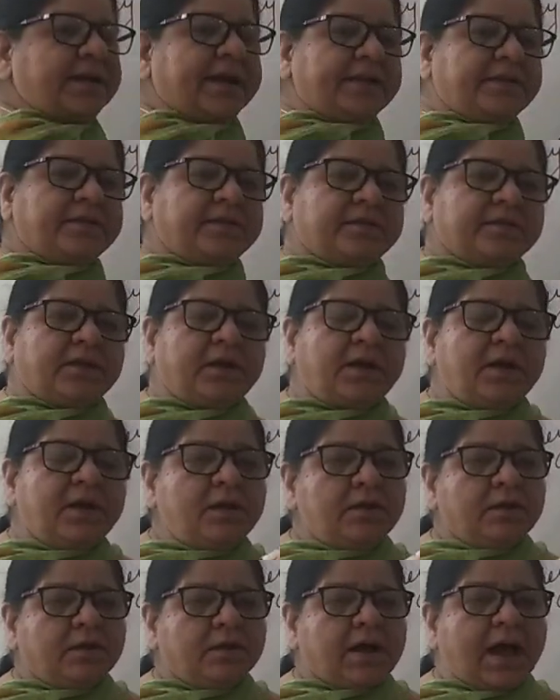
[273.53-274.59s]

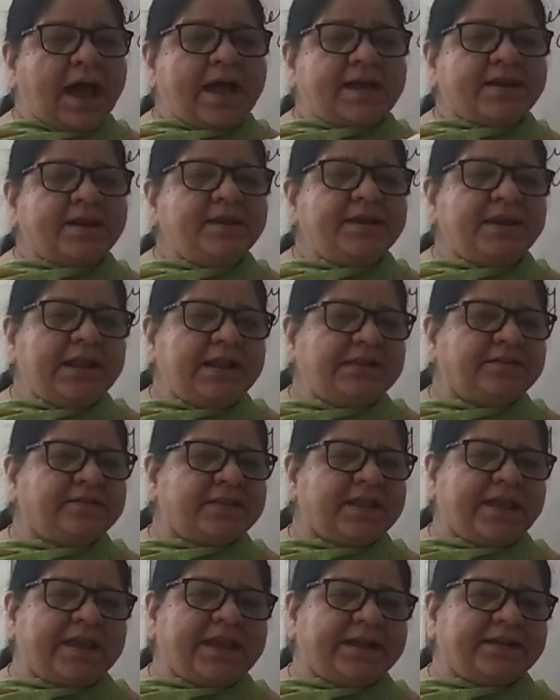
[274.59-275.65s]
nails,
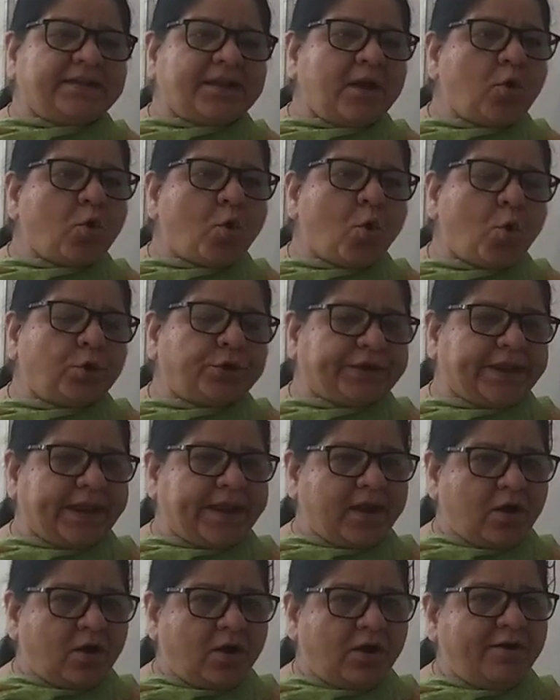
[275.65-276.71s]
they get a
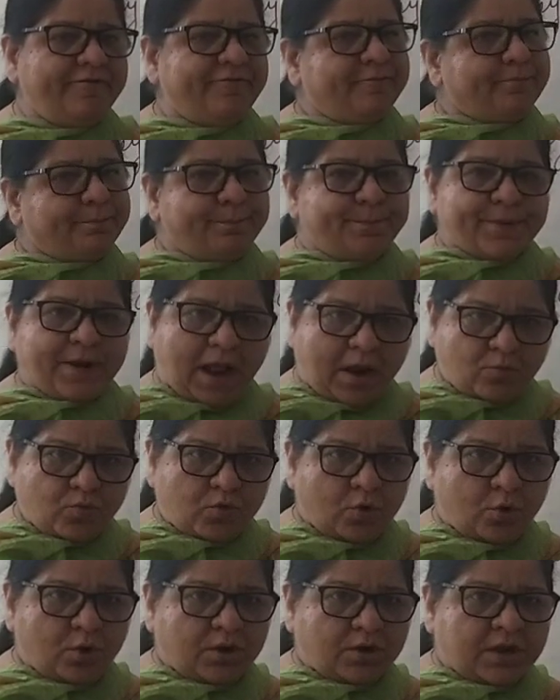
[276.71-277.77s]
coating of
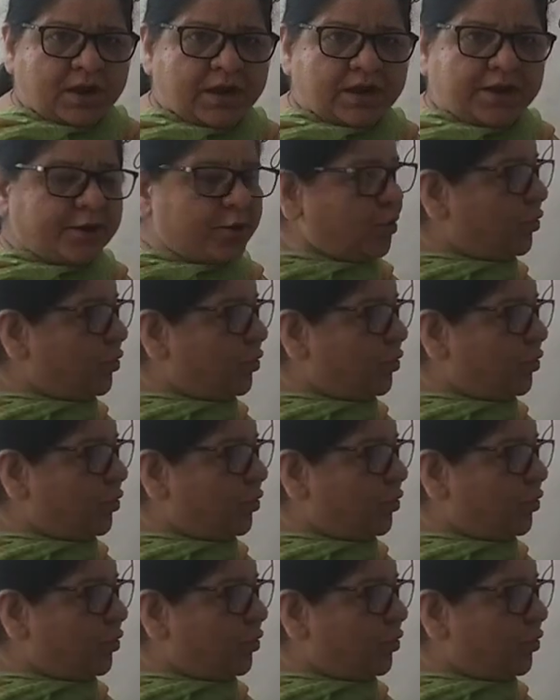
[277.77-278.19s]
brown color